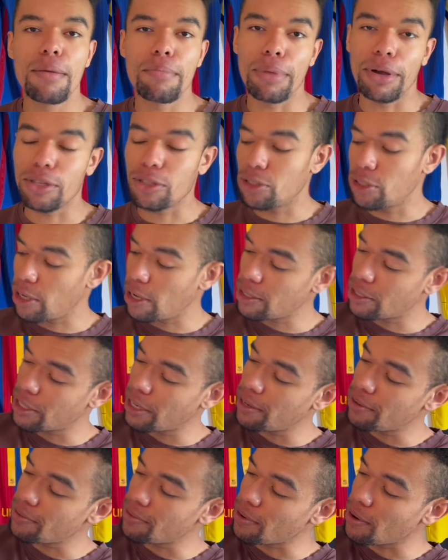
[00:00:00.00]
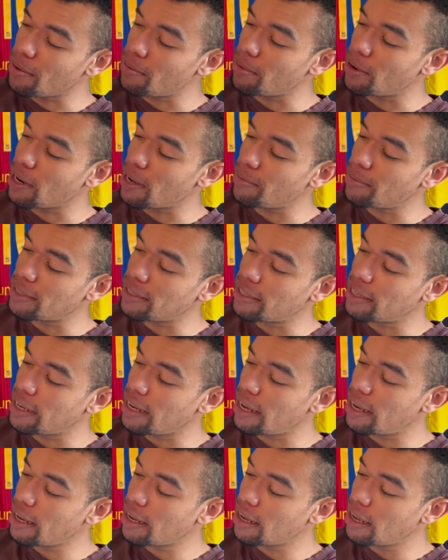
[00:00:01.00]
but judging from what I'm
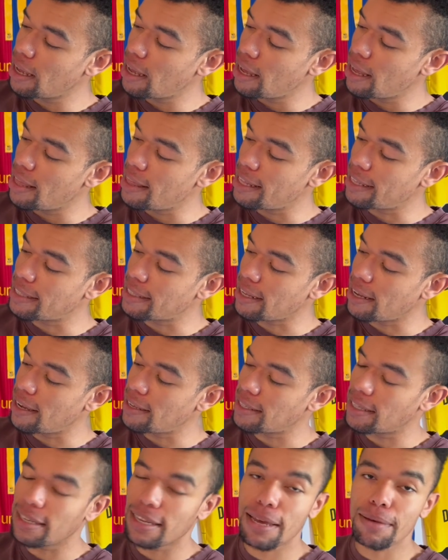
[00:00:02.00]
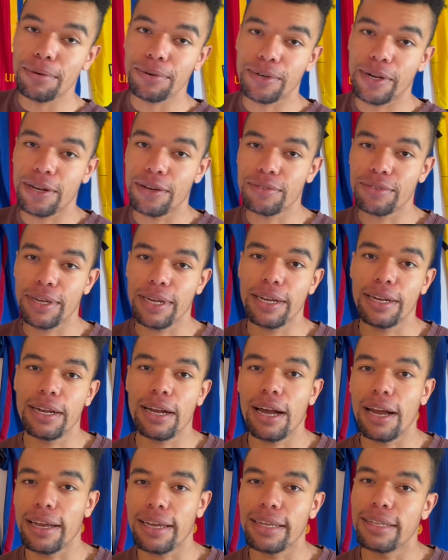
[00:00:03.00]
seeing, the sizing label right over here,
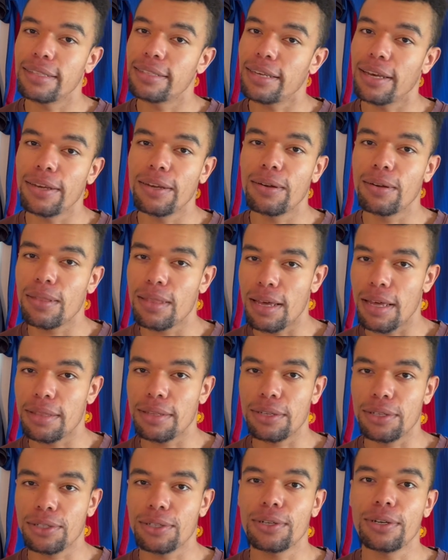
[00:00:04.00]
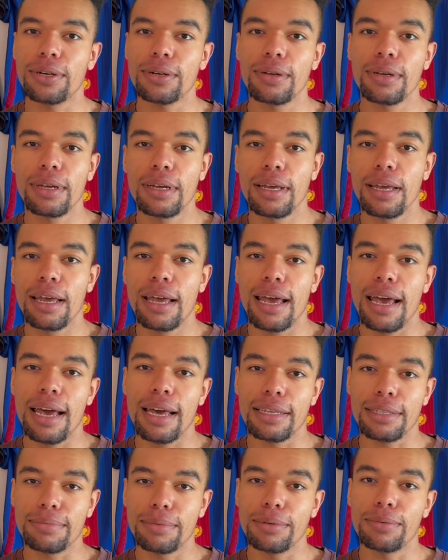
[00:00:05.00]
I can tell you that this shirt
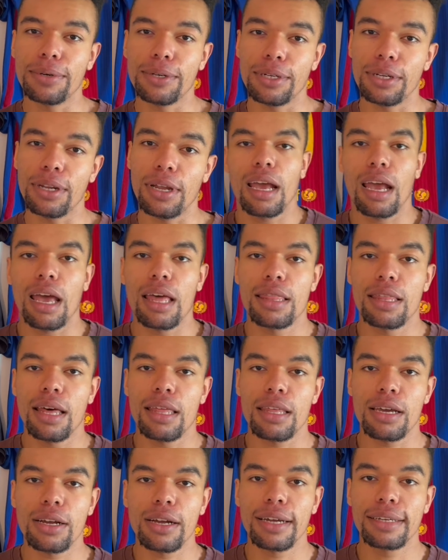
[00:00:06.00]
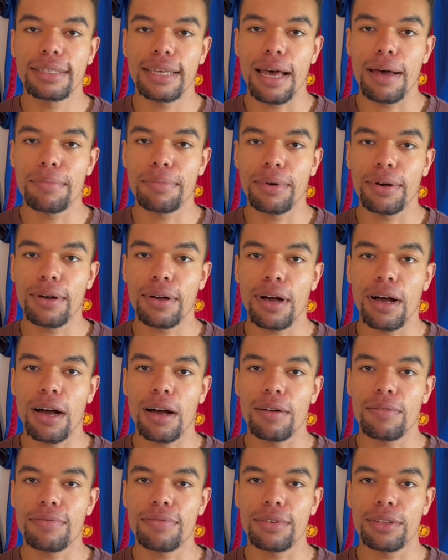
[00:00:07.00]
has been worn a lot. Another example
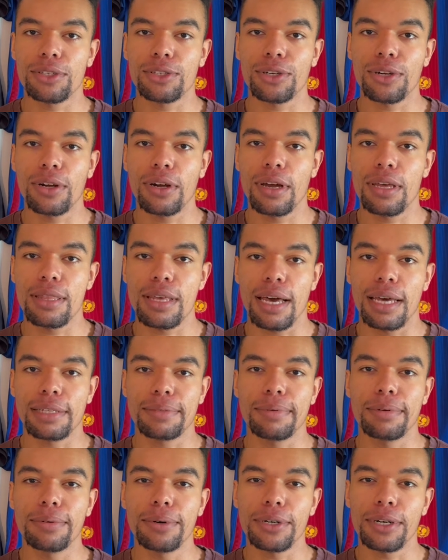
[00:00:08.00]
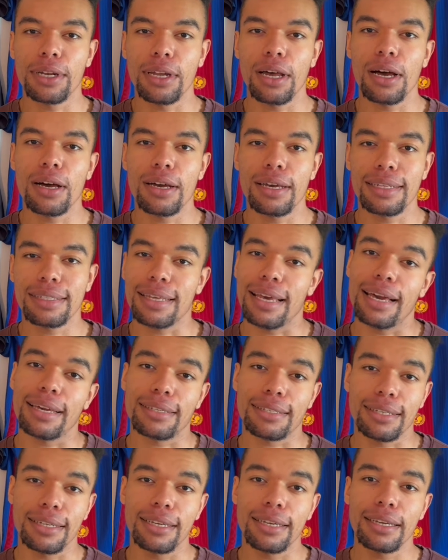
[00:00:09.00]
of a shirt that has been worn a lot is
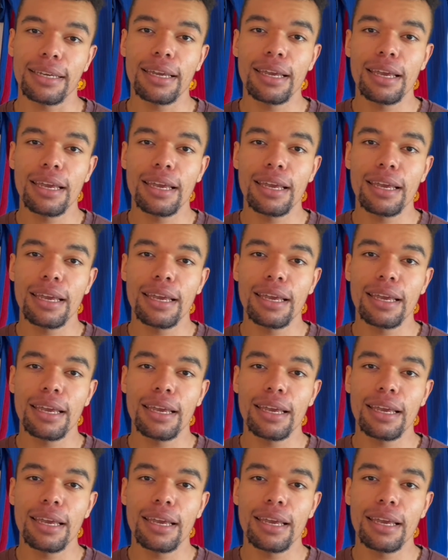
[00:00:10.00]
actually